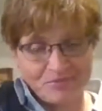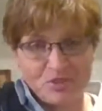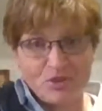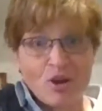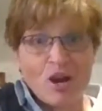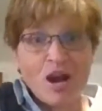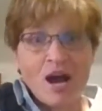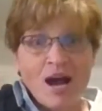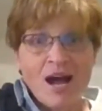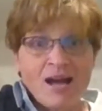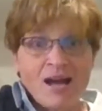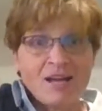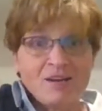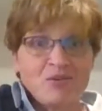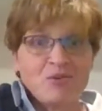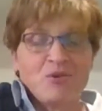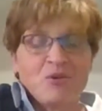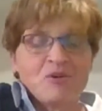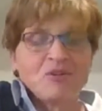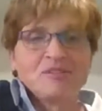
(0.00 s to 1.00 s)
cry
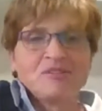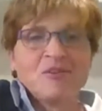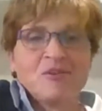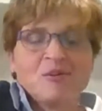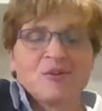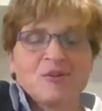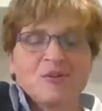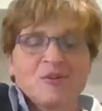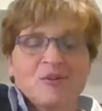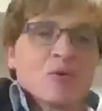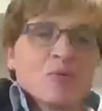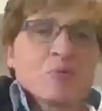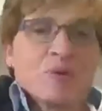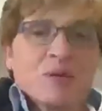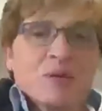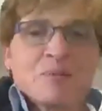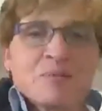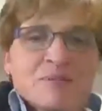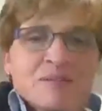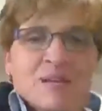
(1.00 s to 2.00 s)
or
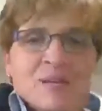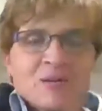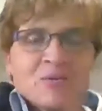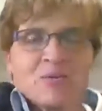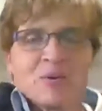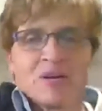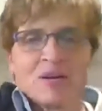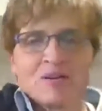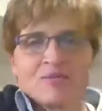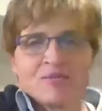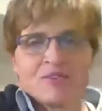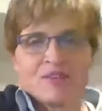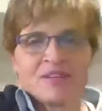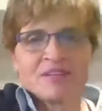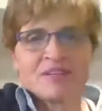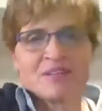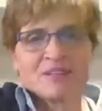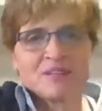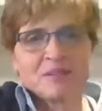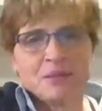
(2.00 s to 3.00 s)
be upset or whatever it
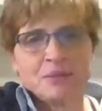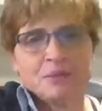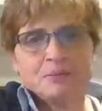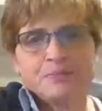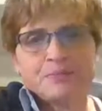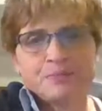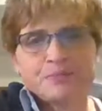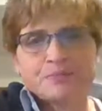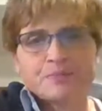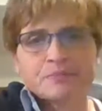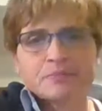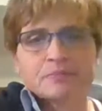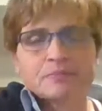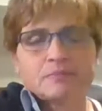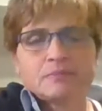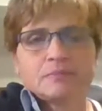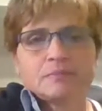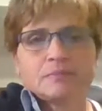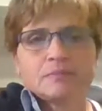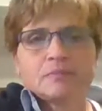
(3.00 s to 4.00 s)
is. So
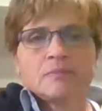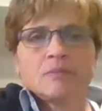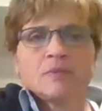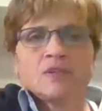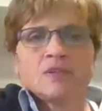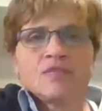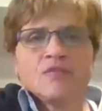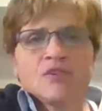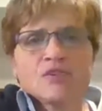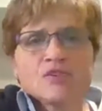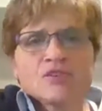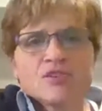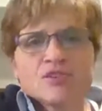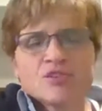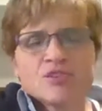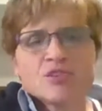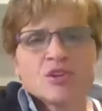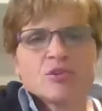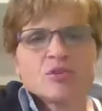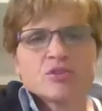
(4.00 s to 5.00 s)
first,
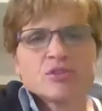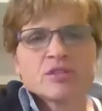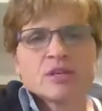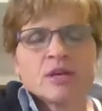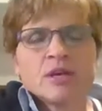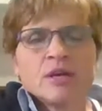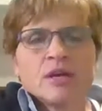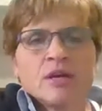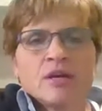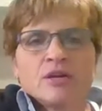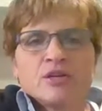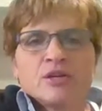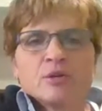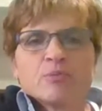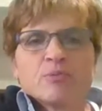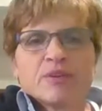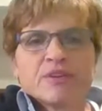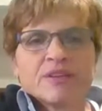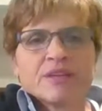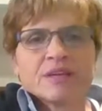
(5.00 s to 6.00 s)
just notice
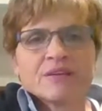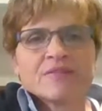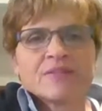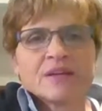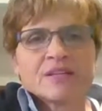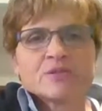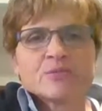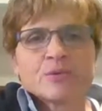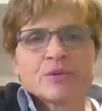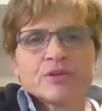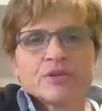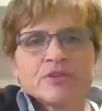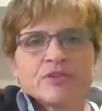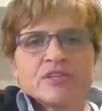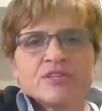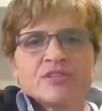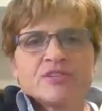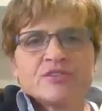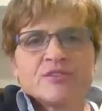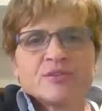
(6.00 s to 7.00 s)
your breathing if that's what you
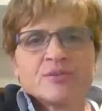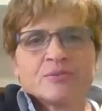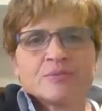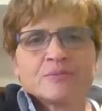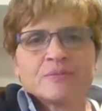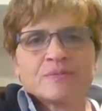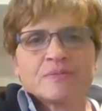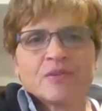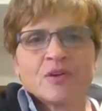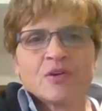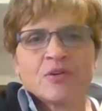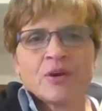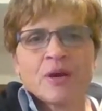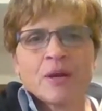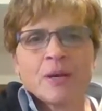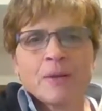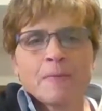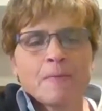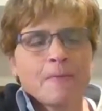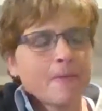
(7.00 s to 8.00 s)
need to do.
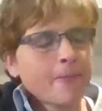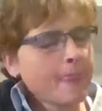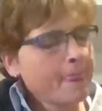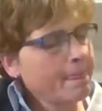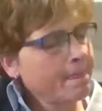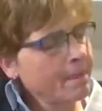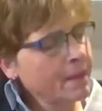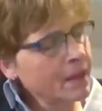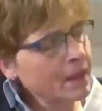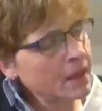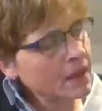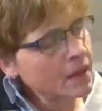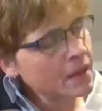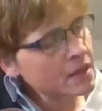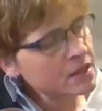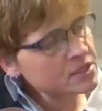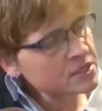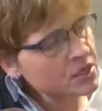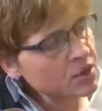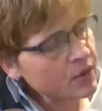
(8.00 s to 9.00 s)
Okay.
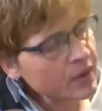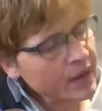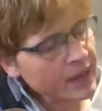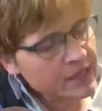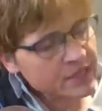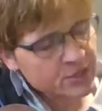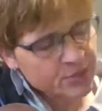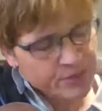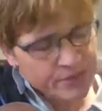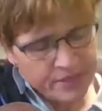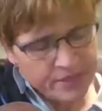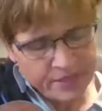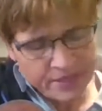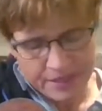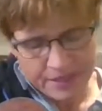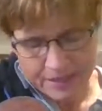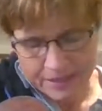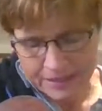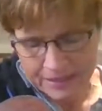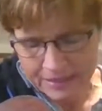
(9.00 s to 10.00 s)
So as
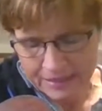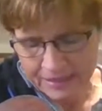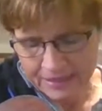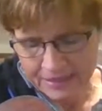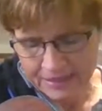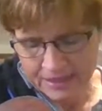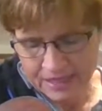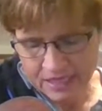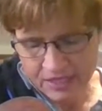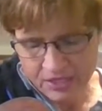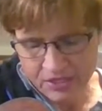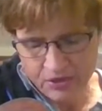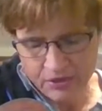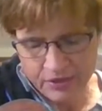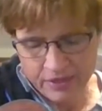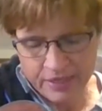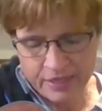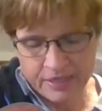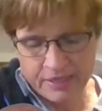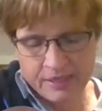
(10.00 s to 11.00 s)
we
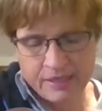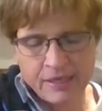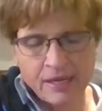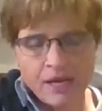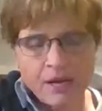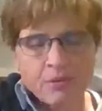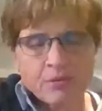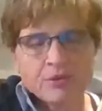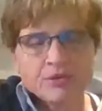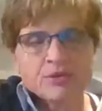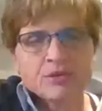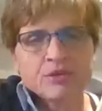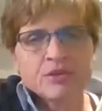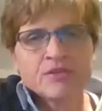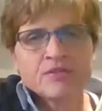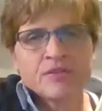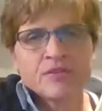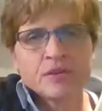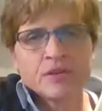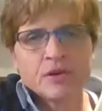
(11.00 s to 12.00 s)
center in, I want you
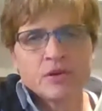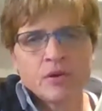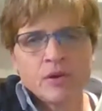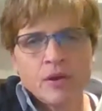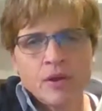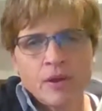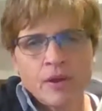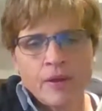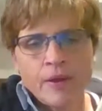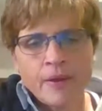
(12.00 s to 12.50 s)
to feel